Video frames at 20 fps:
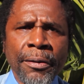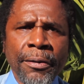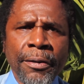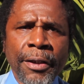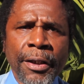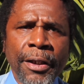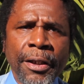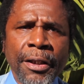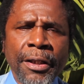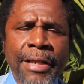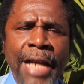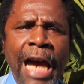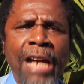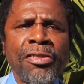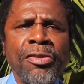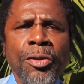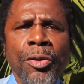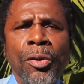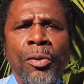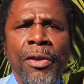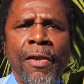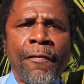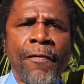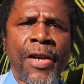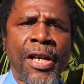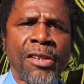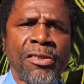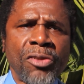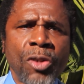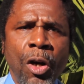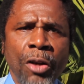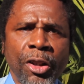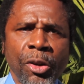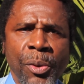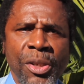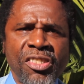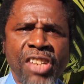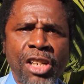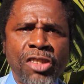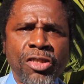the National Defense
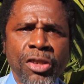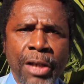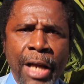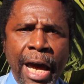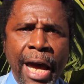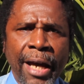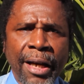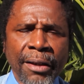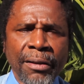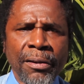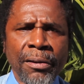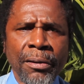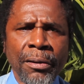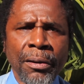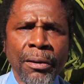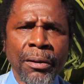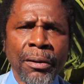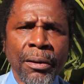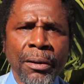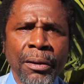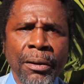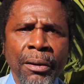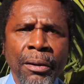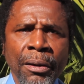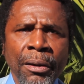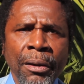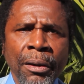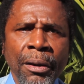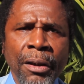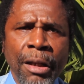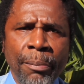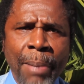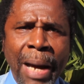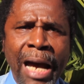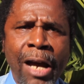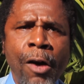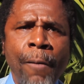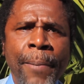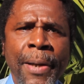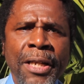Authorization Act, in
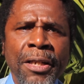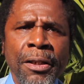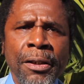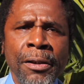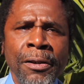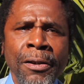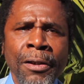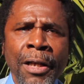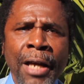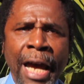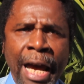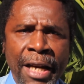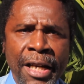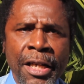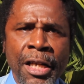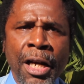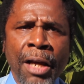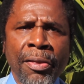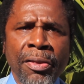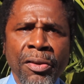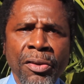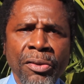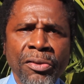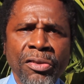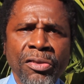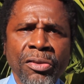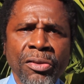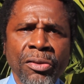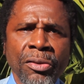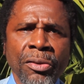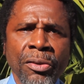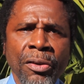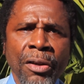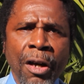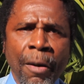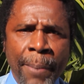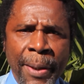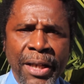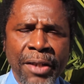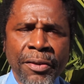my opinion and in others'
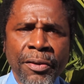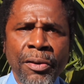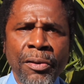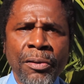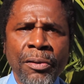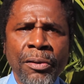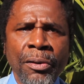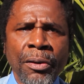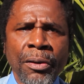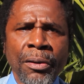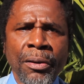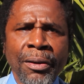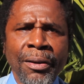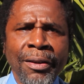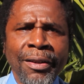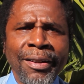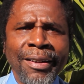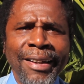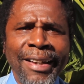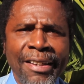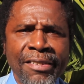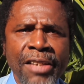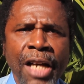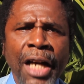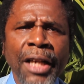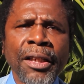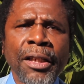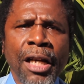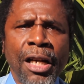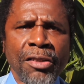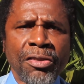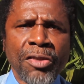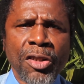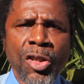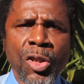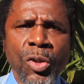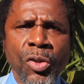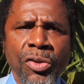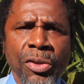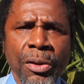opinion, is
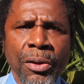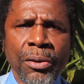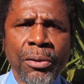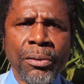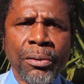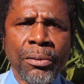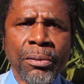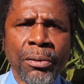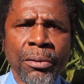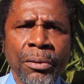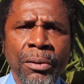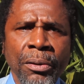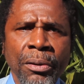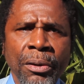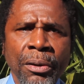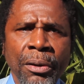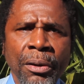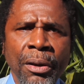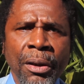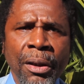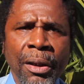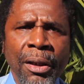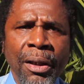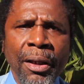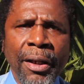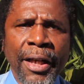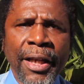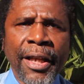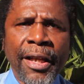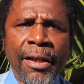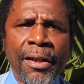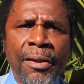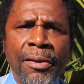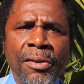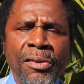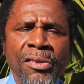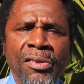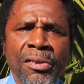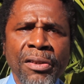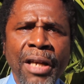unconstitutional. It
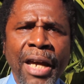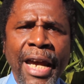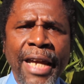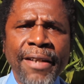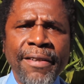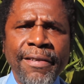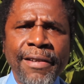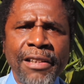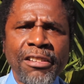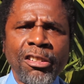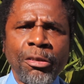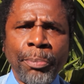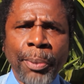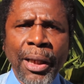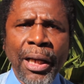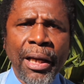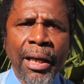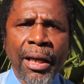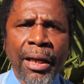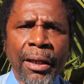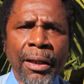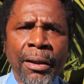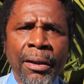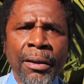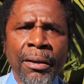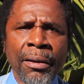is a display